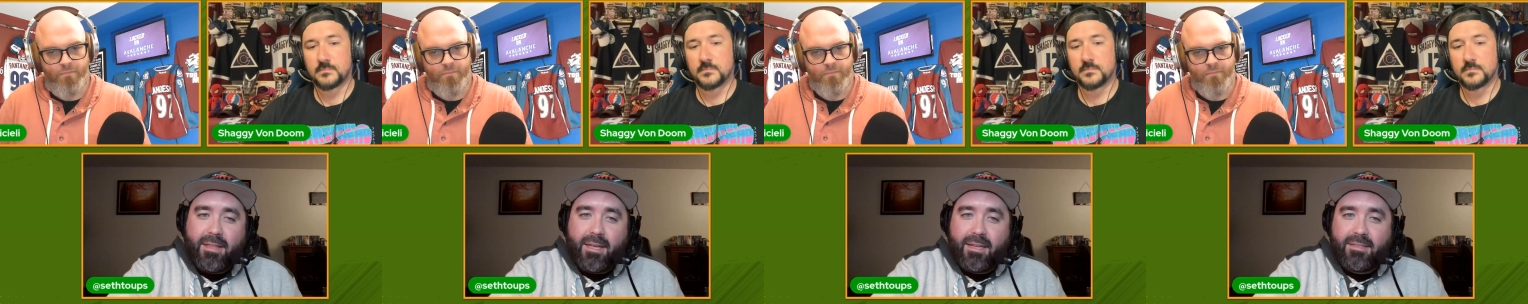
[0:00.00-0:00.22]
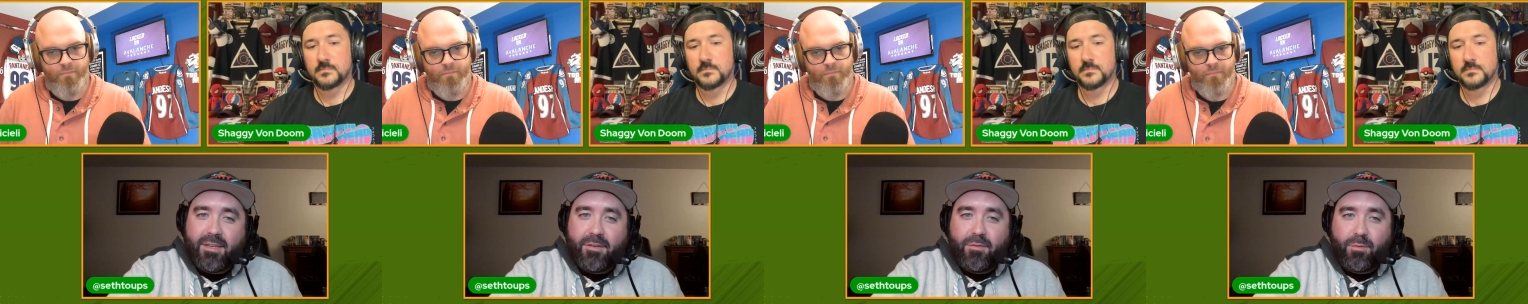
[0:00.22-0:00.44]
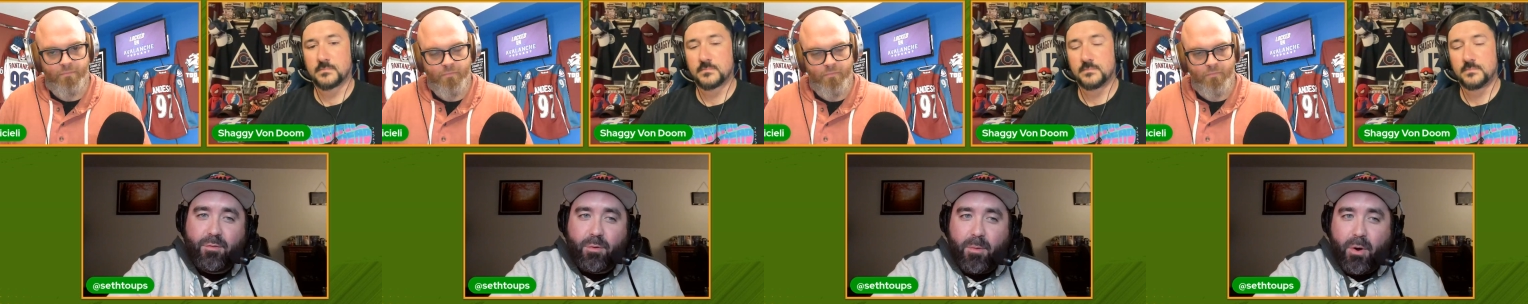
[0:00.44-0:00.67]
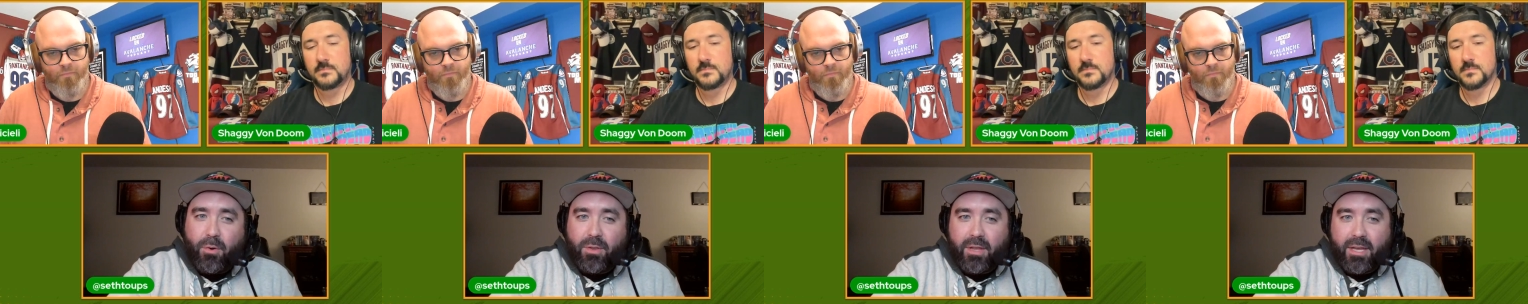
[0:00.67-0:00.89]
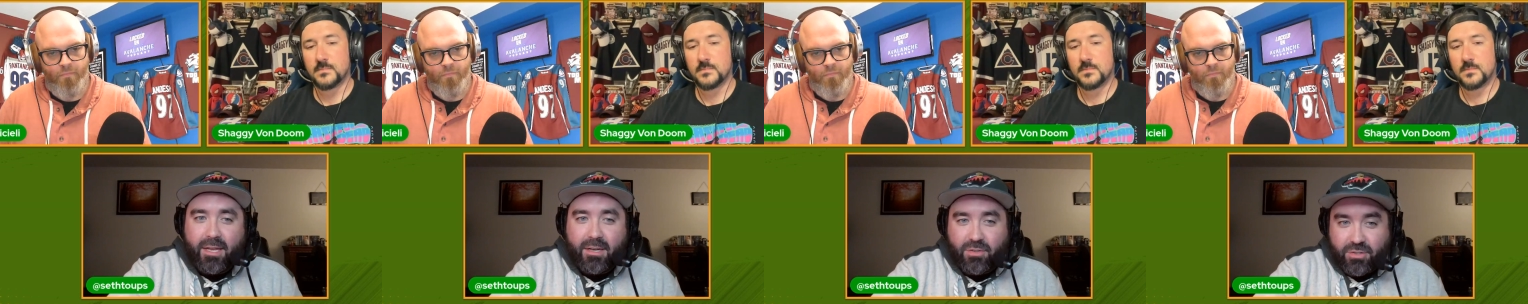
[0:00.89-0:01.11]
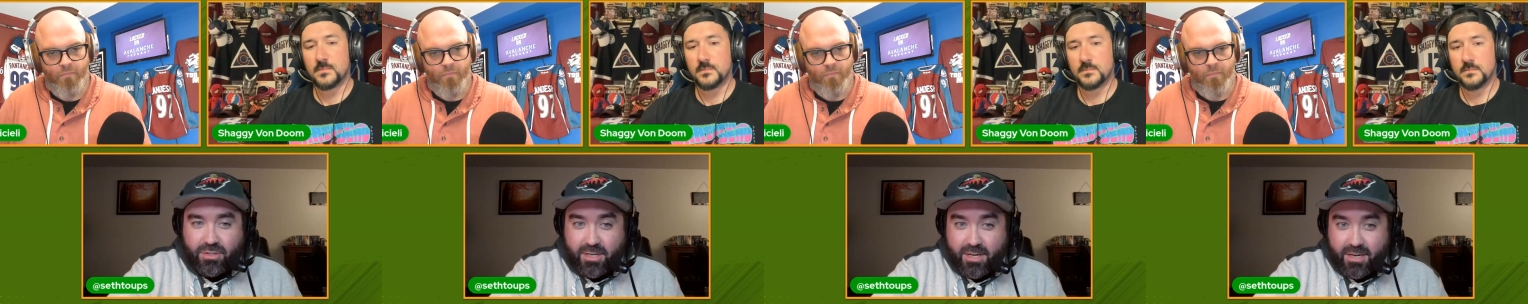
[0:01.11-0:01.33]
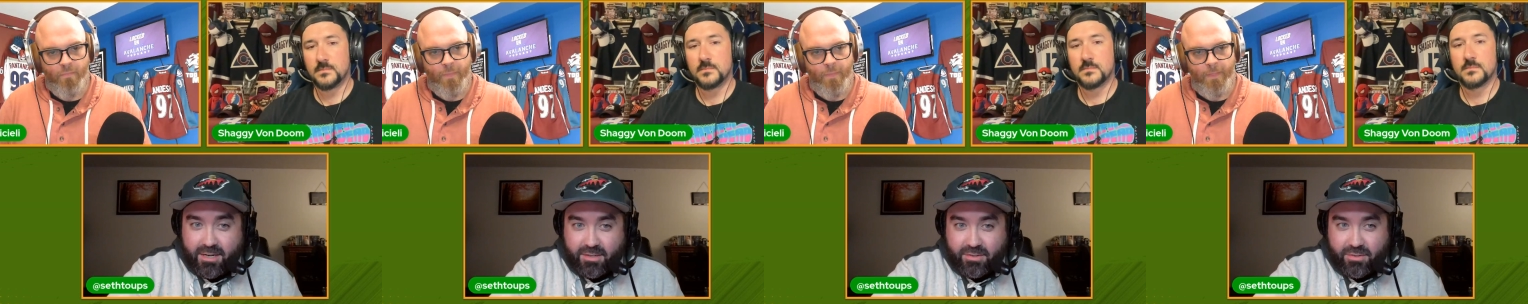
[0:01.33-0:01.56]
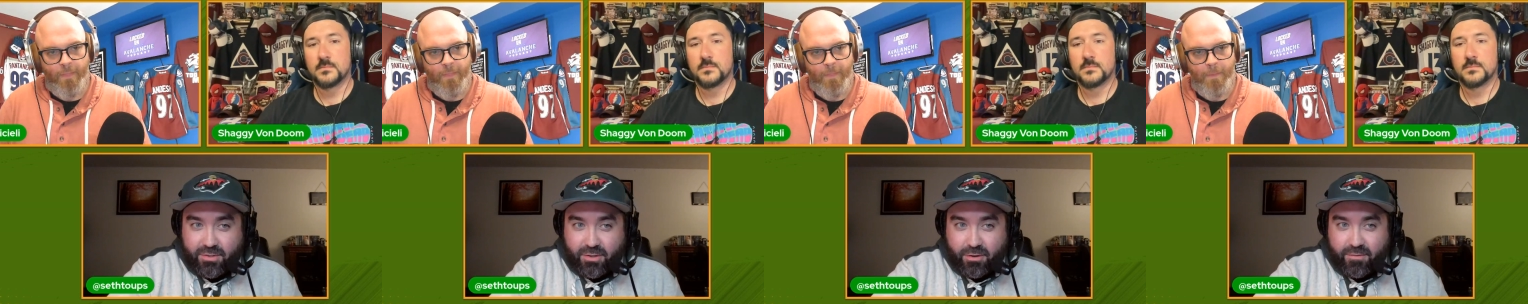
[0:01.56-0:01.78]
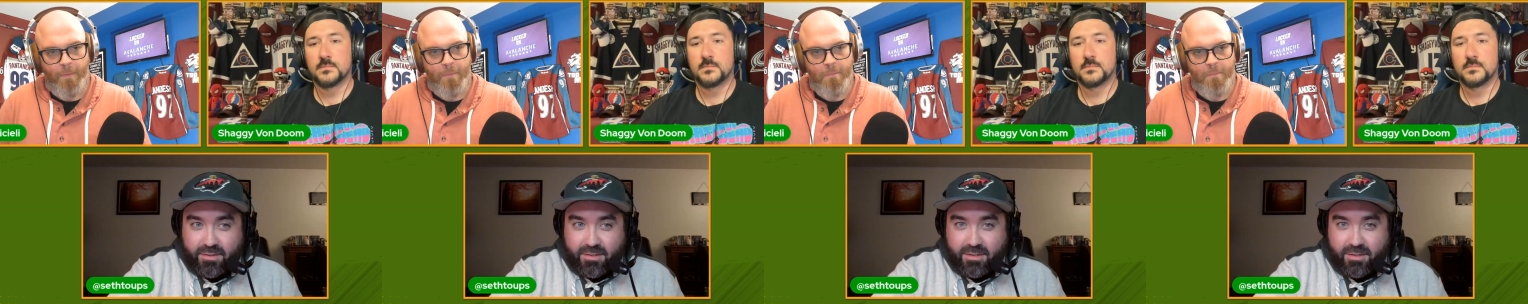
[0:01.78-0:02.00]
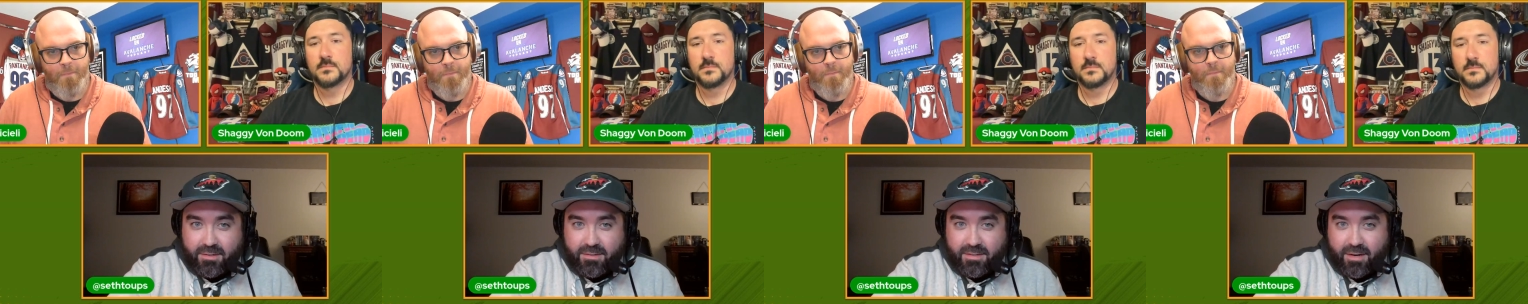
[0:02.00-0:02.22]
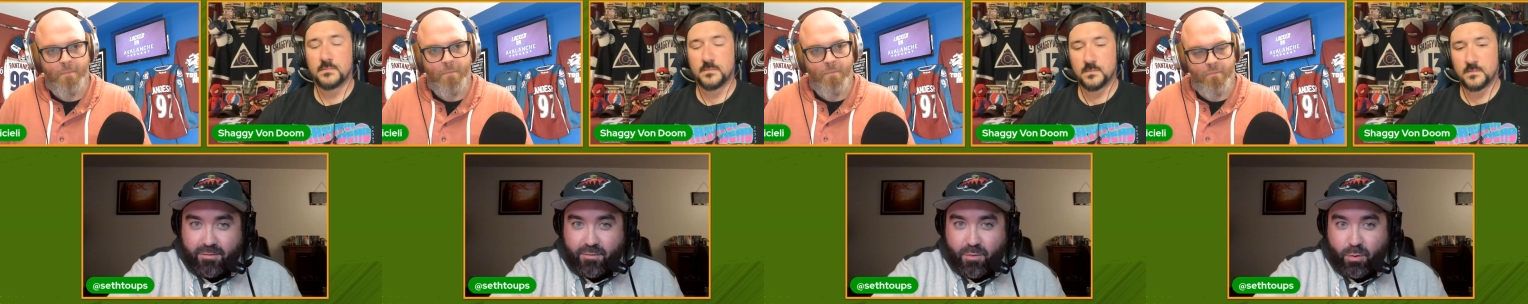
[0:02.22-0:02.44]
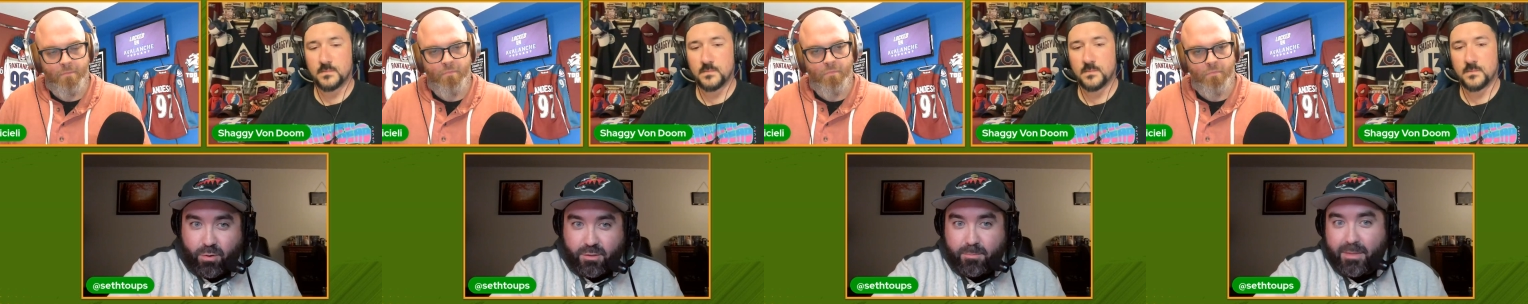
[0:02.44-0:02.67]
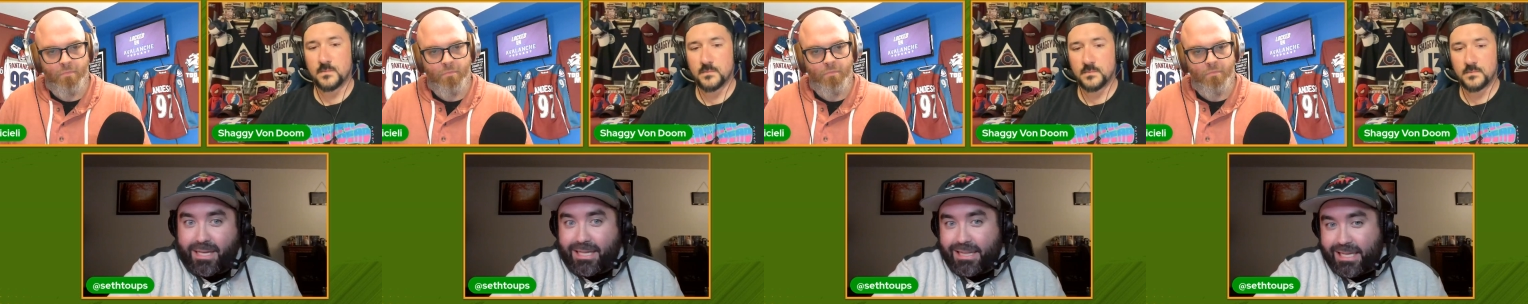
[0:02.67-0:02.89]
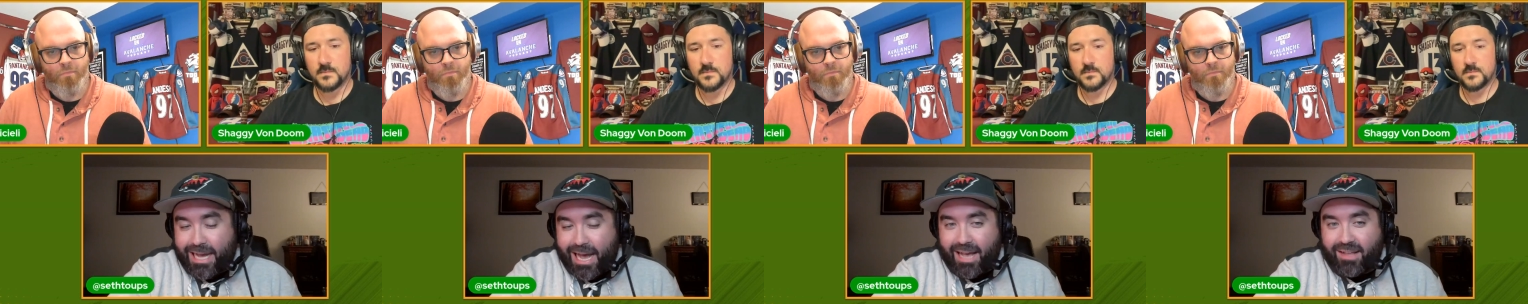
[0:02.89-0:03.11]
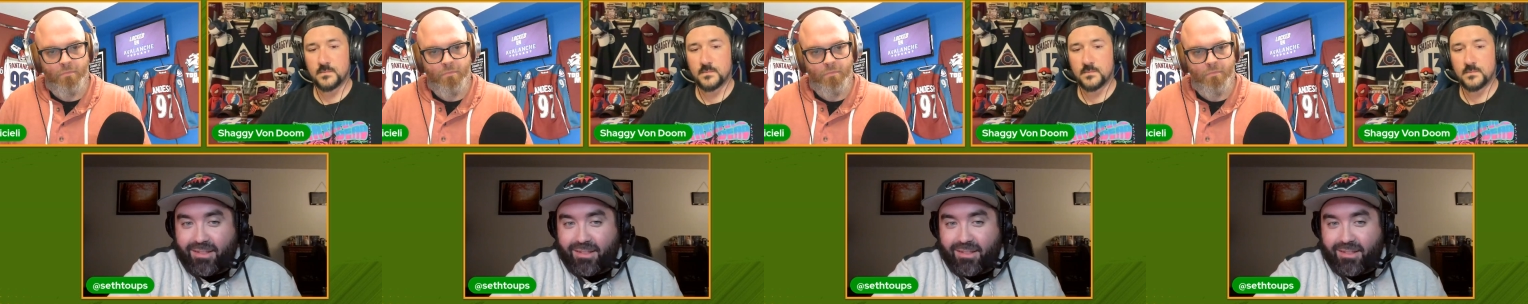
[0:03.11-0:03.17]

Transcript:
Speaker 1: that is even remotely interested in his services, that of course being the